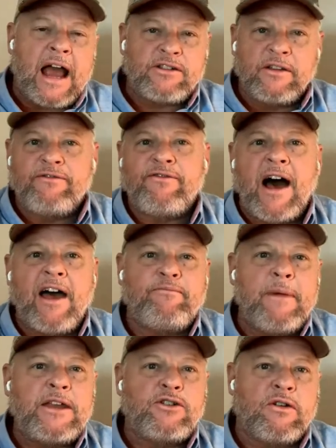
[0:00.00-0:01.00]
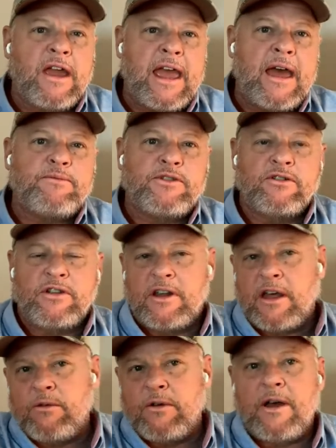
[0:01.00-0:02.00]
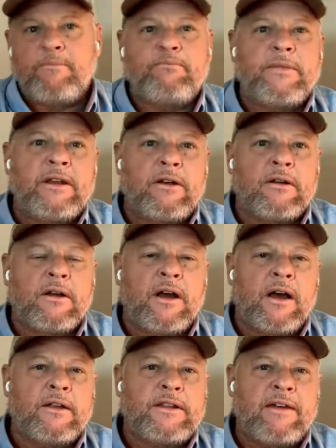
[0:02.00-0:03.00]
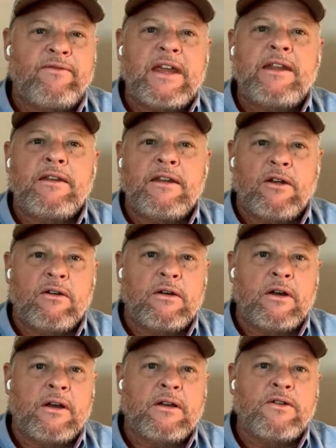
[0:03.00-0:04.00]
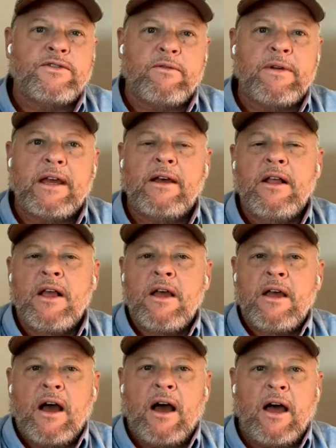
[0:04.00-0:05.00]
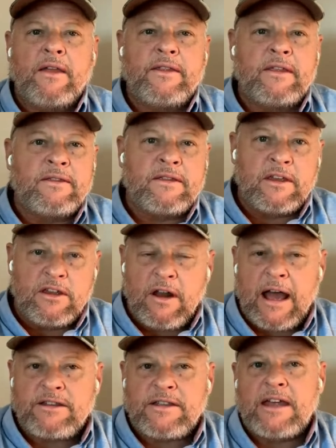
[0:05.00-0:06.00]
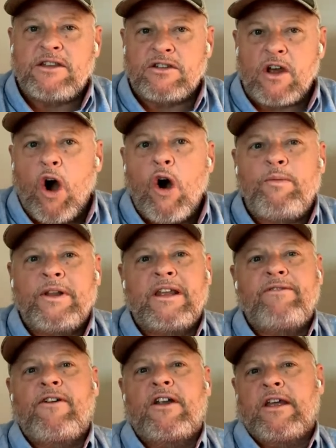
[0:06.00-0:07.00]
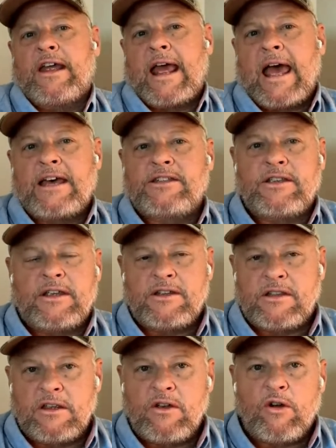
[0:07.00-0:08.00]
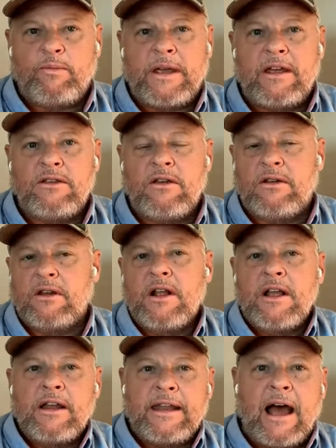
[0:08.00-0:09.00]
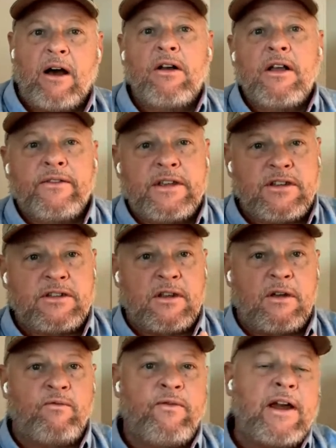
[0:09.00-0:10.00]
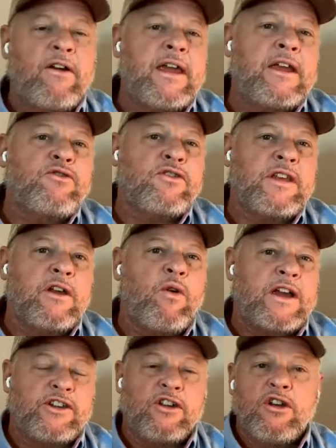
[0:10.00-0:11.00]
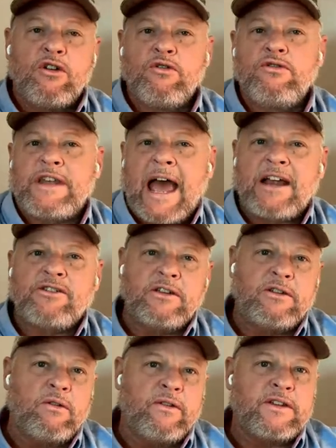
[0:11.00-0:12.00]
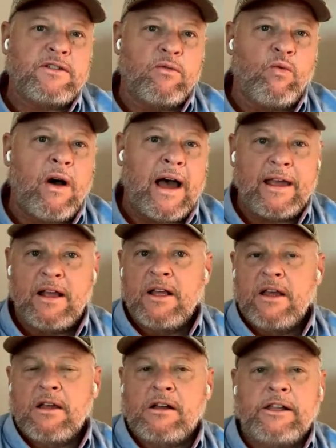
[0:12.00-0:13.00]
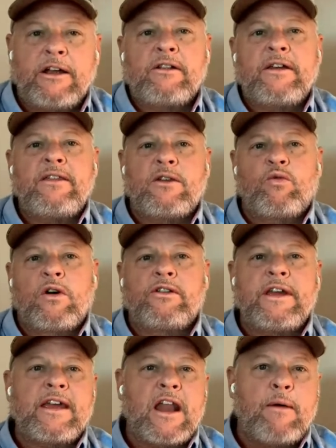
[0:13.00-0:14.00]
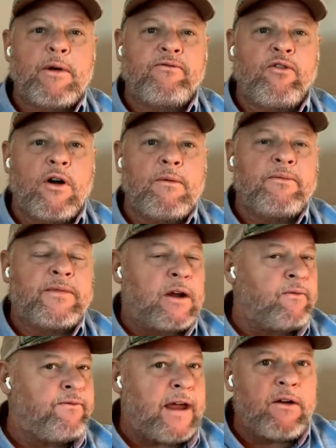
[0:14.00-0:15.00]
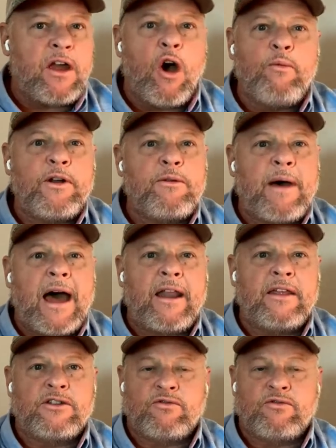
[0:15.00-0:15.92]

actually five major camps. There's another one up near uh, David, near uh, Costa Rica. Uh, the United States is openly funding it, as is the European Union. Now, this is a very interesting question. Who's actually doing this and why? Clearly, the World Economic Forum, they're very open about